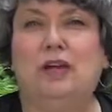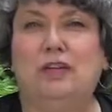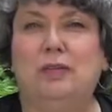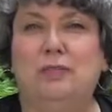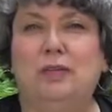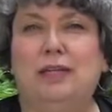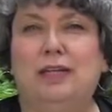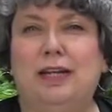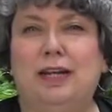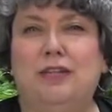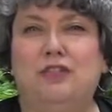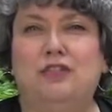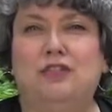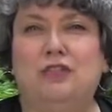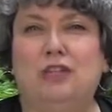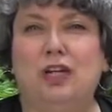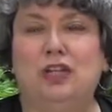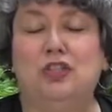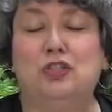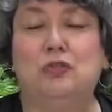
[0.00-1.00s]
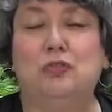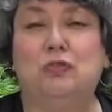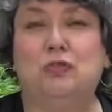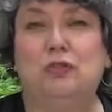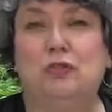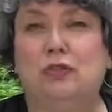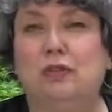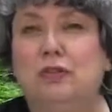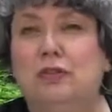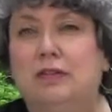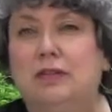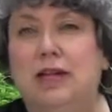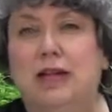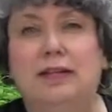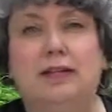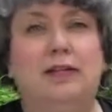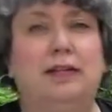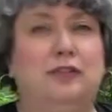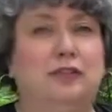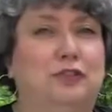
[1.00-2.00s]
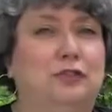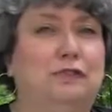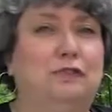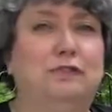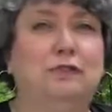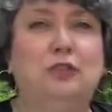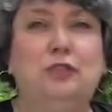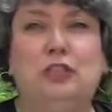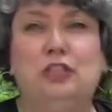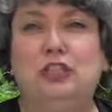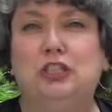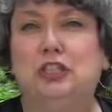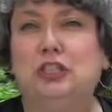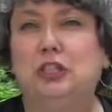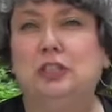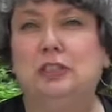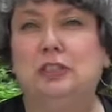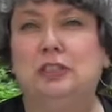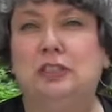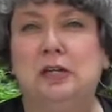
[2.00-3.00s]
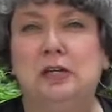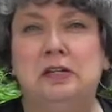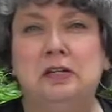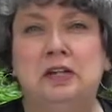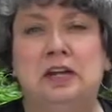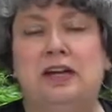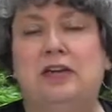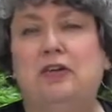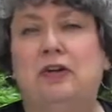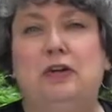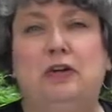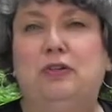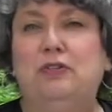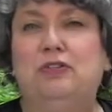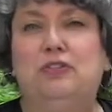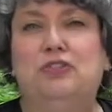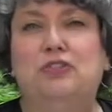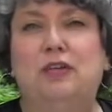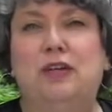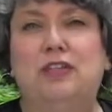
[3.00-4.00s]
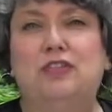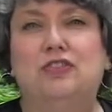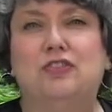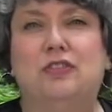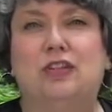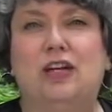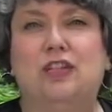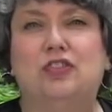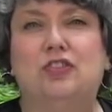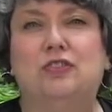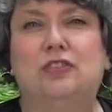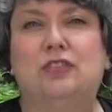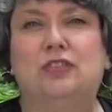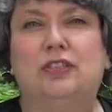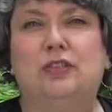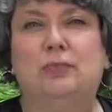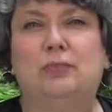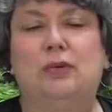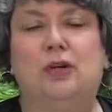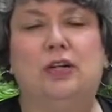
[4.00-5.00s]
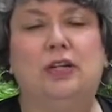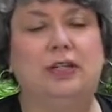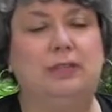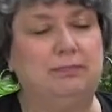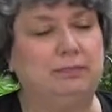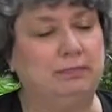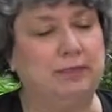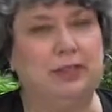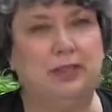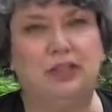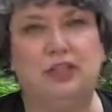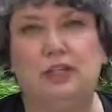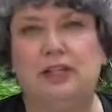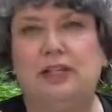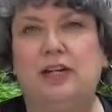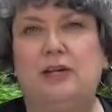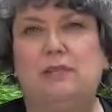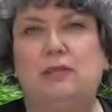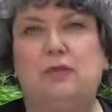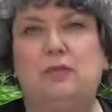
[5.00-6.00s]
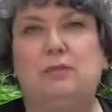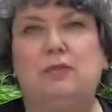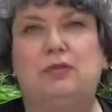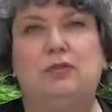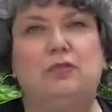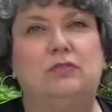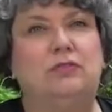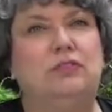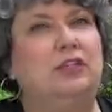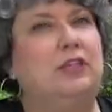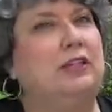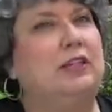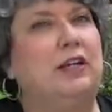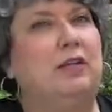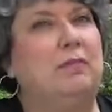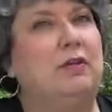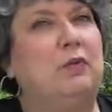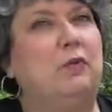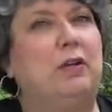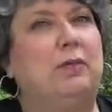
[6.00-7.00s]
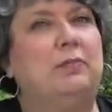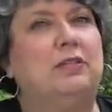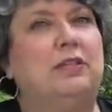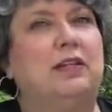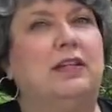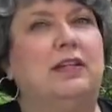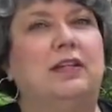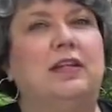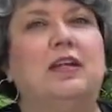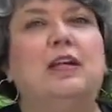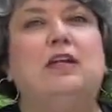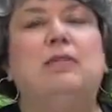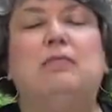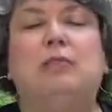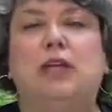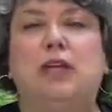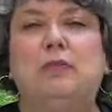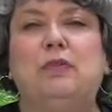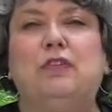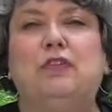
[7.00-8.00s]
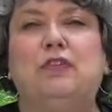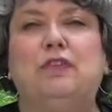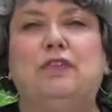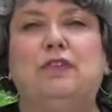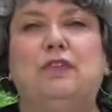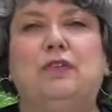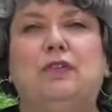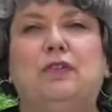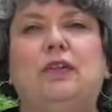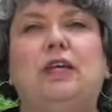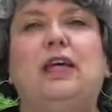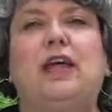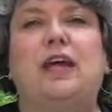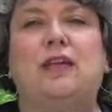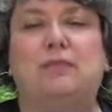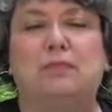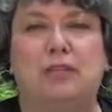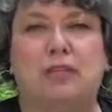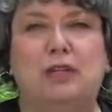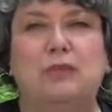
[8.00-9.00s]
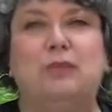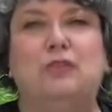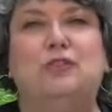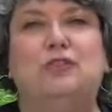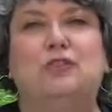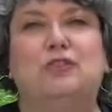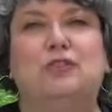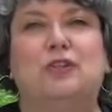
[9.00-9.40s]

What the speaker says: how to be an astrological cook, how to get your foodie chart done, how to host your astrological dinner party, check out my book, check out my website. Play with your food and play with your